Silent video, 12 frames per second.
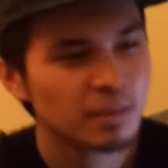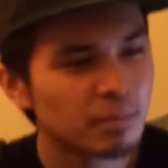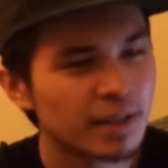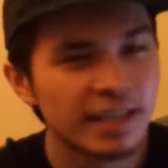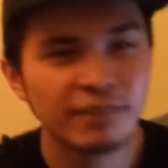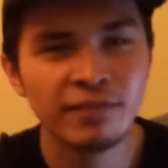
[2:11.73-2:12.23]

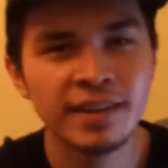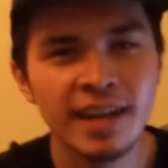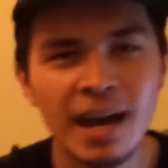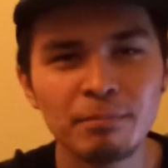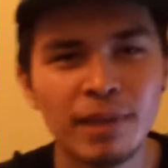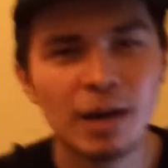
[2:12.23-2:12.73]
But even
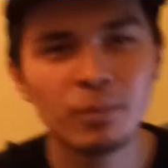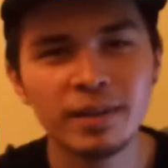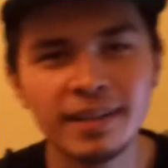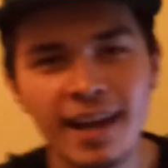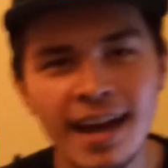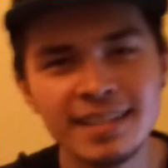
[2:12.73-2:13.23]
now,
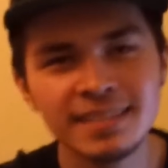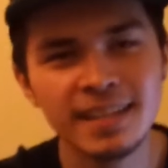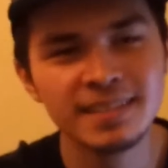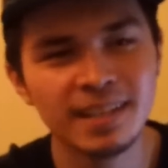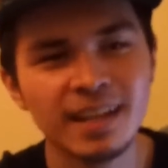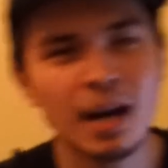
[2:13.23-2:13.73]
paradise
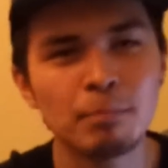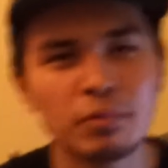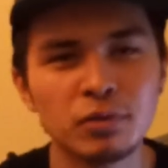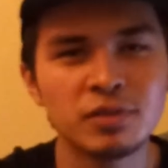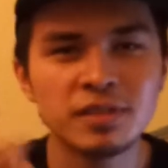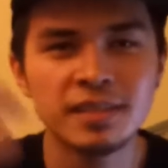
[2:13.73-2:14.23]
has a couple
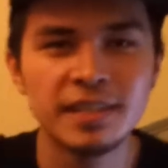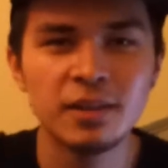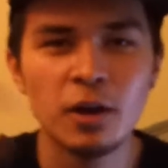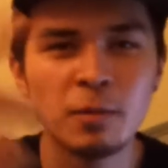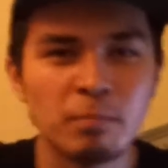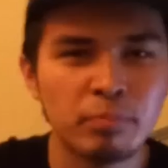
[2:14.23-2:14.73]

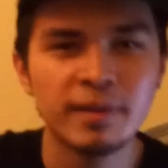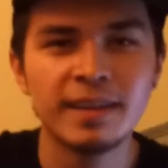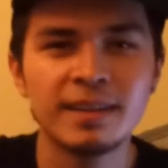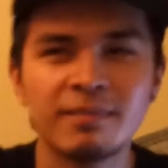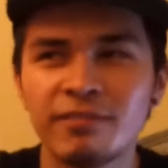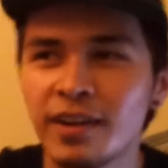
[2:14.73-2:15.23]

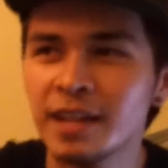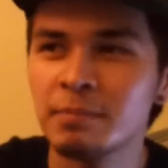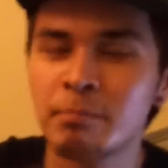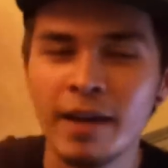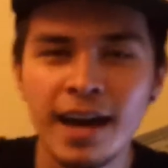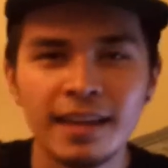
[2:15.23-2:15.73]
COP. Fucking
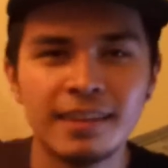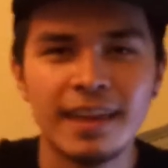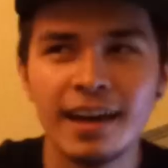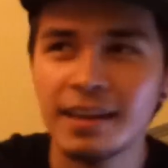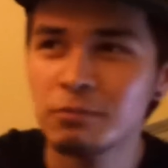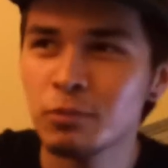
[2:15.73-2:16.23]
bad
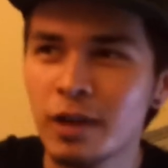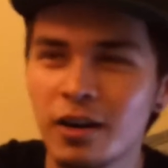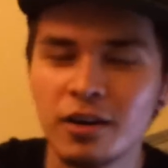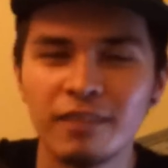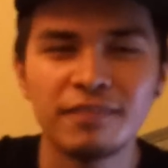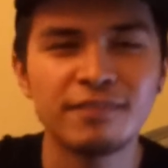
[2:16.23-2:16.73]
there, right
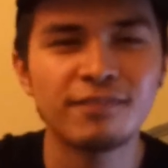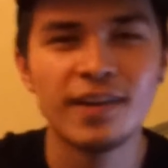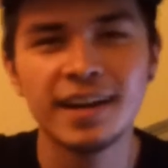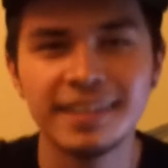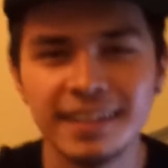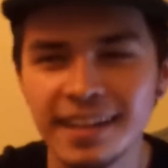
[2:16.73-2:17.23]
off.
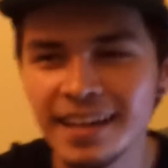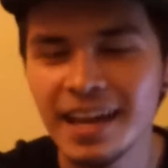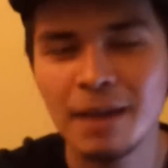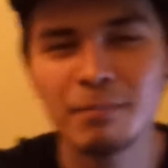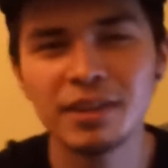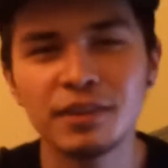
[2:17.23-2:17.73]
Fucking,
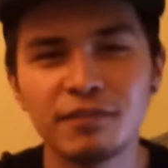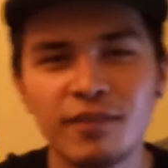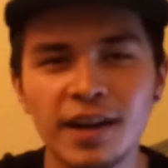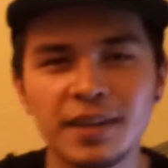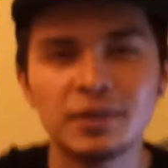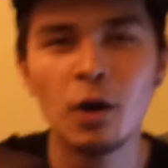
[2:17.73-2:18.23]
I'm at the
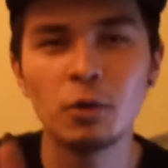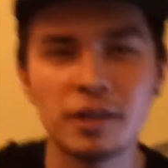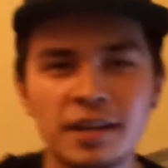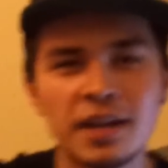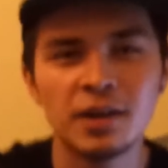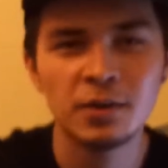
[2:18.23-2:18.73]
fucking
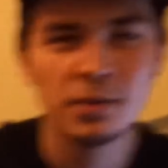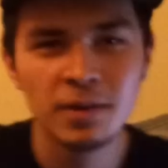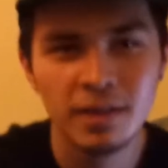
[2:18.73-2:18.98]
Holden Hill.